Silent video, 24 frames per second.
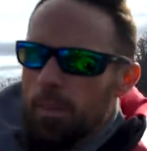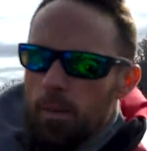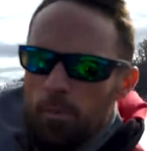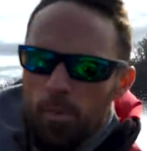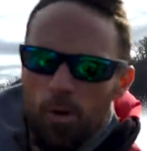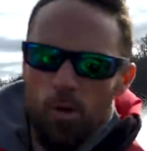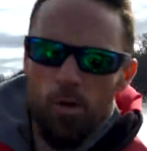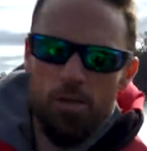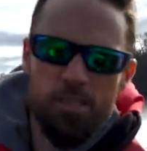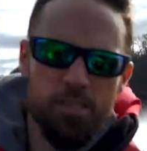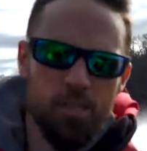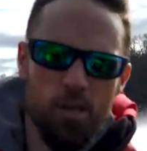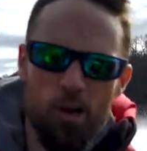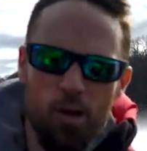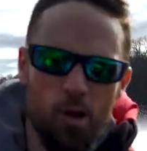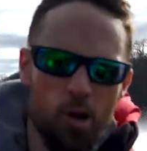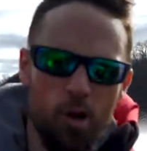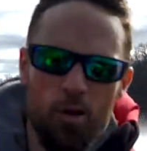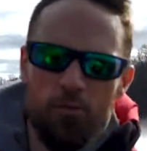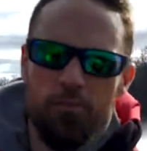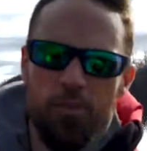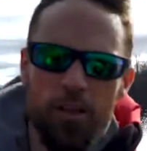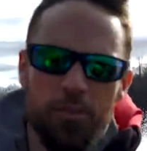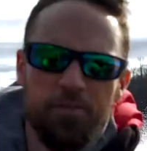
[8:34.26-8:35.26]
And we're still
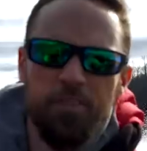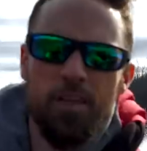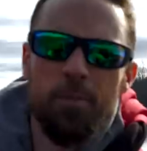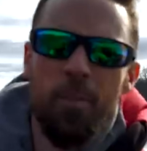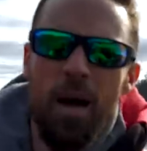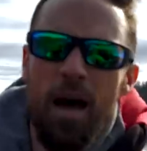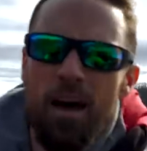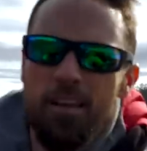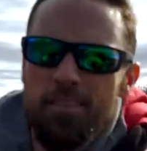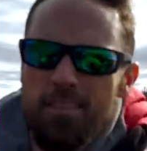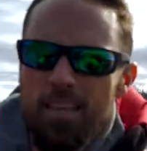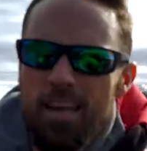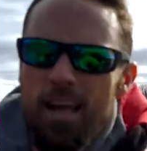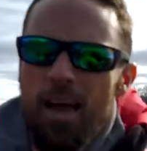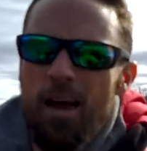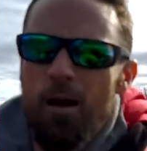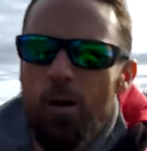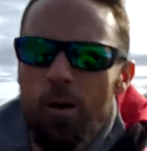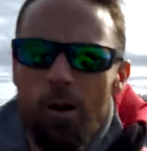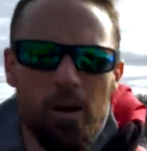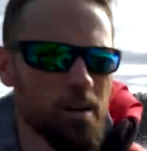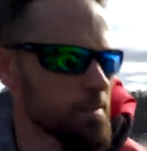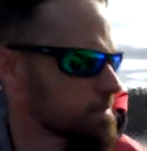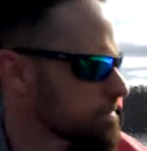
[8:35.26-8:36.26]
going 50 miles an
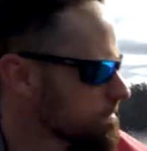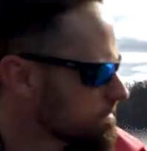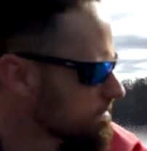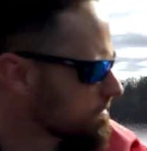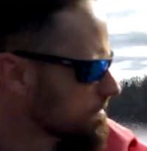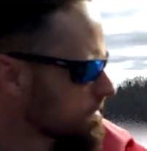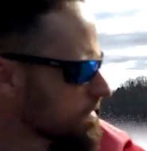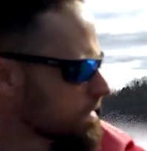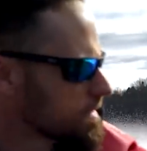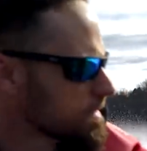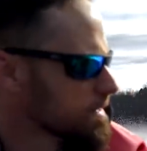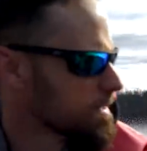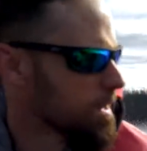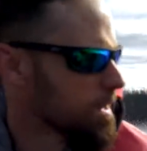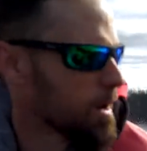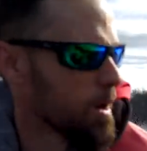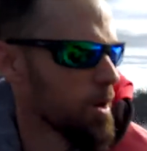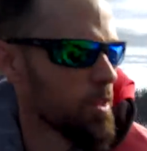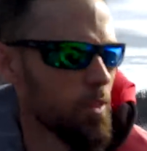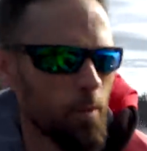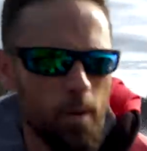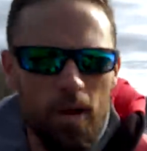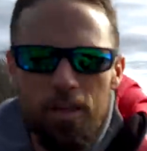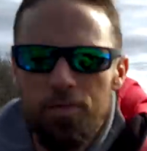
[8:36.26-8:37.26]
hour
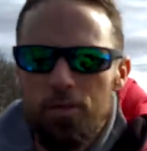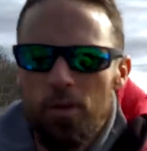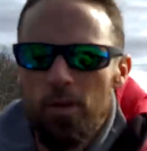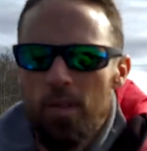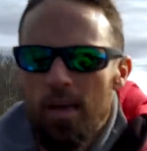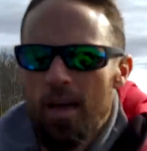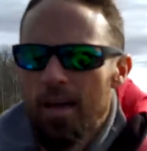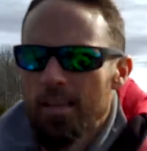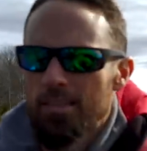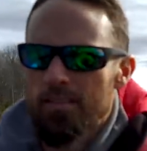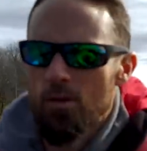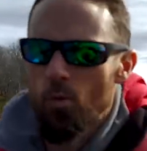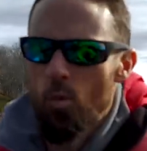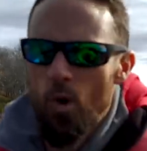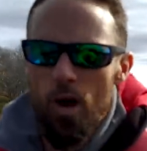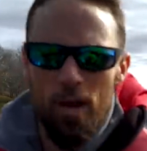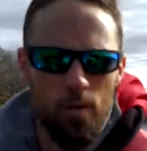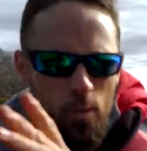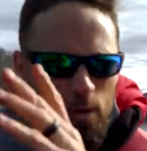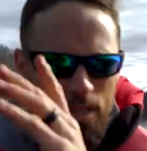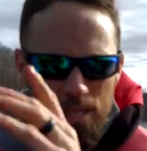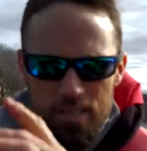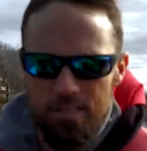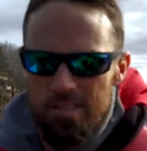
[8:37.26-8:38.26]
all the way through that.
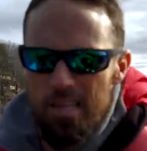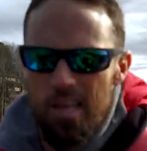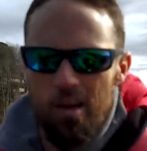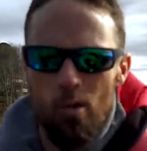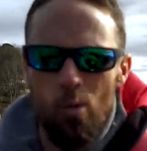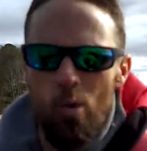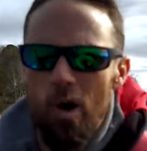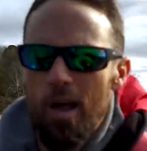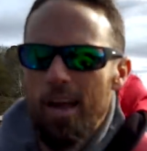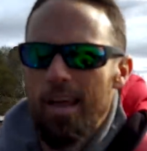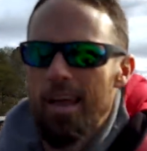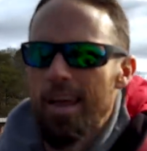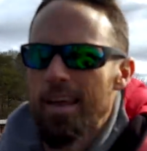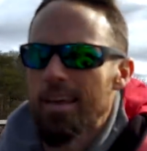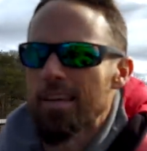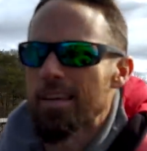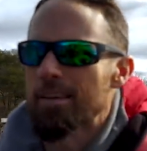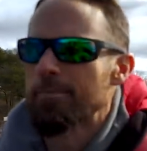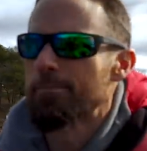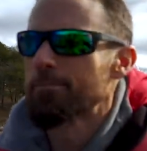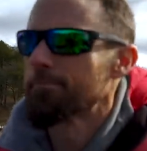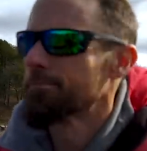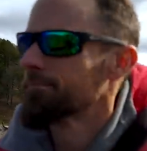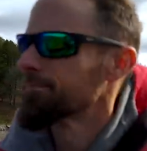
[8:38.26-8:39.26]
We just did a
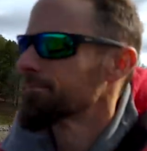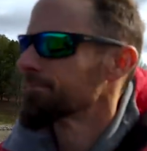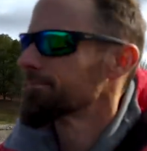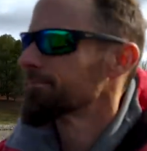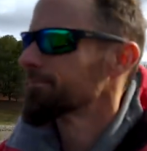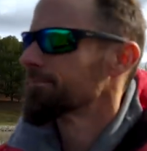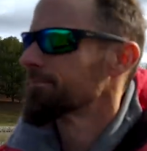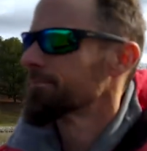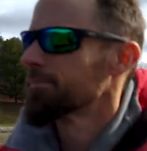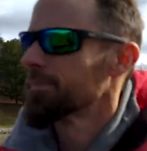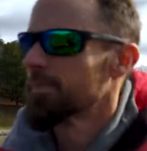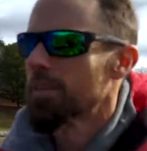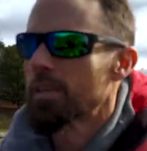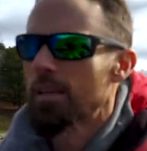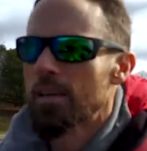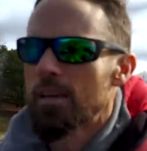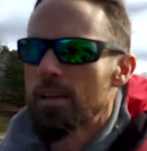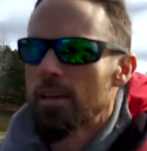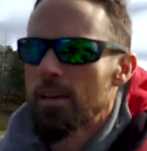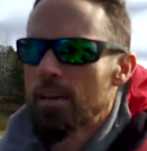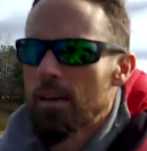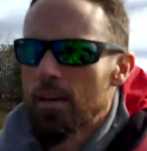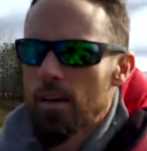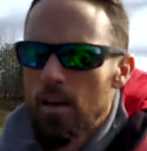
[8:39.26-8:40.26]

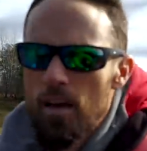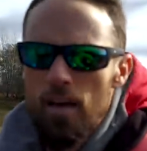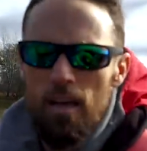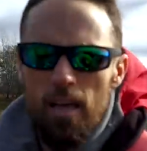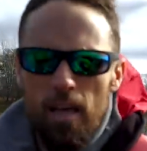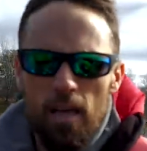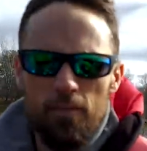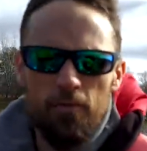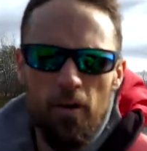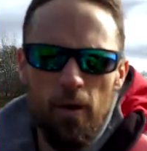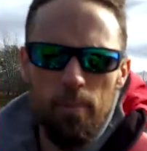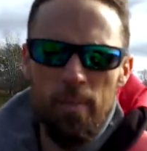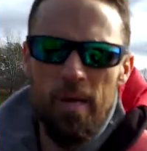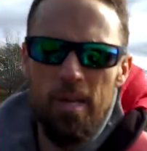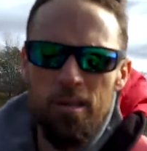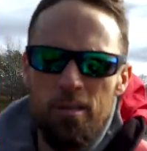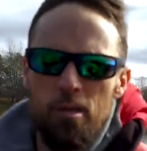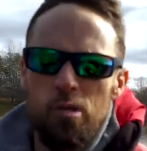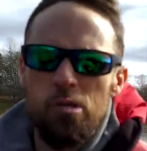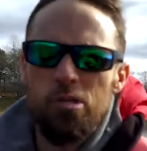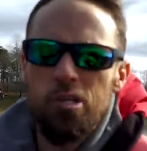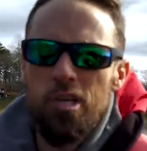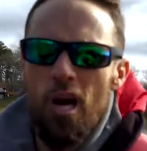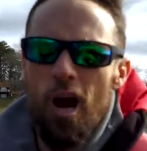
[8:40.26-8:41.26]
180. If I'm going
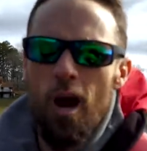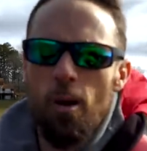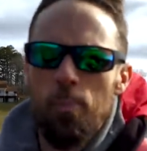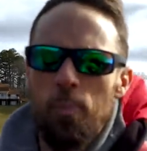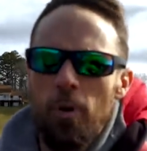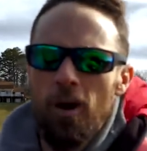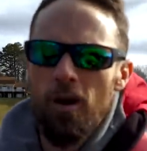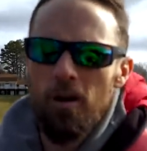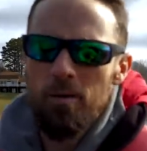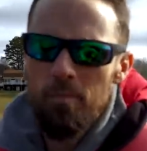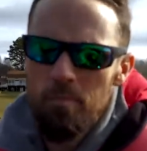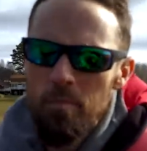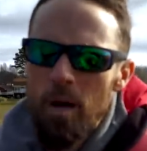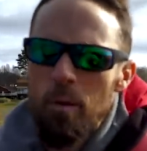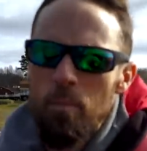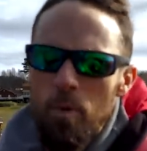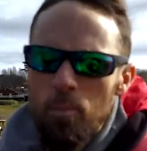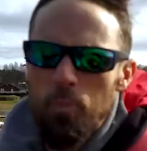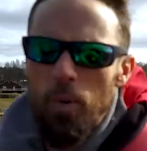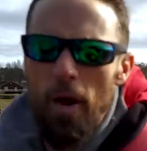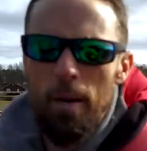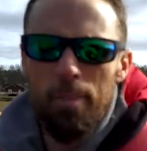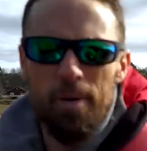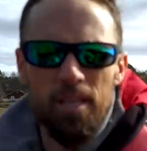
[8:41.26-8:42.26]
to do sharper, I'm
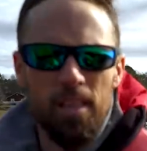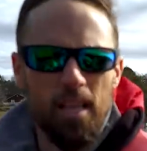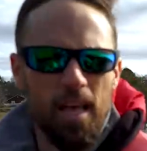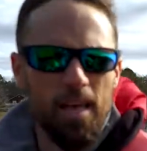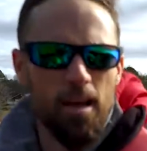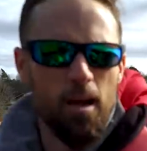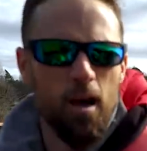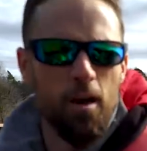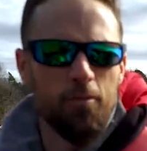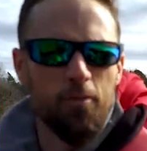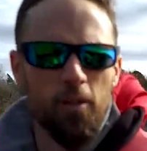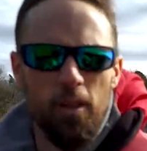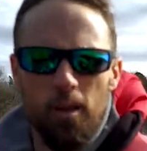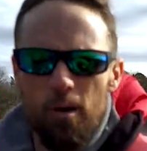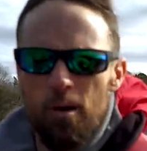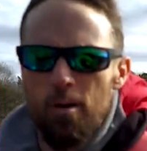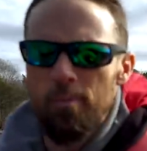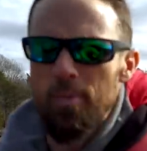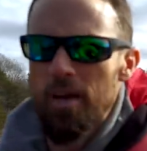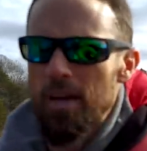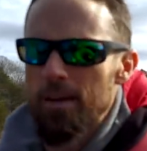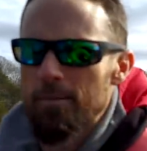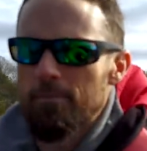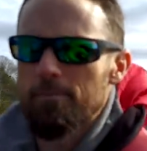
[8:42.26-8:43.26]
going to probably let off a
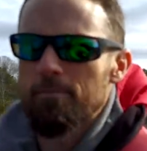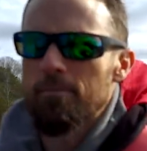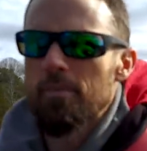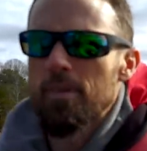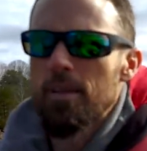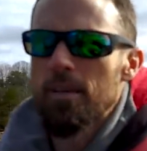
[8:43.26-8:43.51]
little bit.